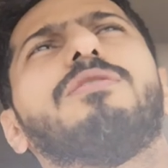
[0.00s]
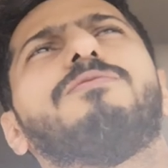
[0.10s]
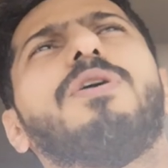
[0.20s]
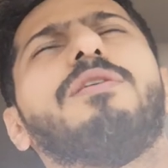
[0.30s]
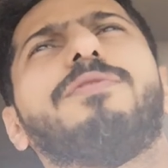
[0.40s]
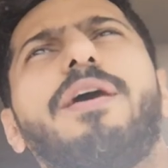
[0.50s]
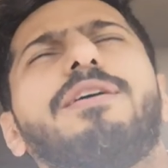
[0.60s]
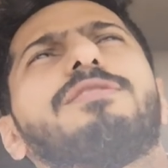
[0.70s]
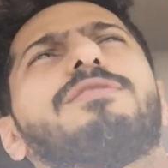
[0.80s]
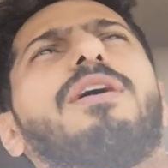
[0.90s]

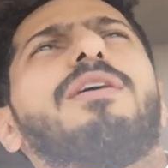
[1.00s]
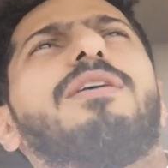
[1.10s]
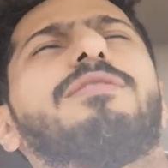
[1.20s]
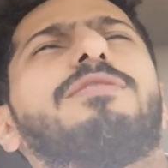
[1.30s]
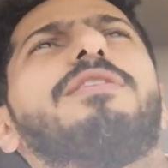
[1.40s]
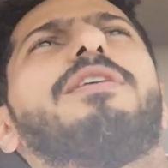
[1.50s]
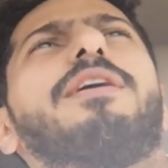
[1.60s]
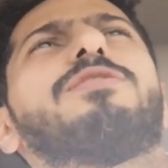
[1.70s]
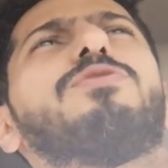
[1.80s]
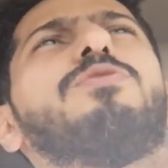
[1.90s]
5x,
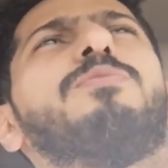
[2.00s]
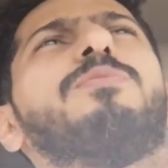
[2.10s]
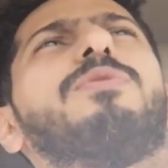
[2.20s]
10x zoom,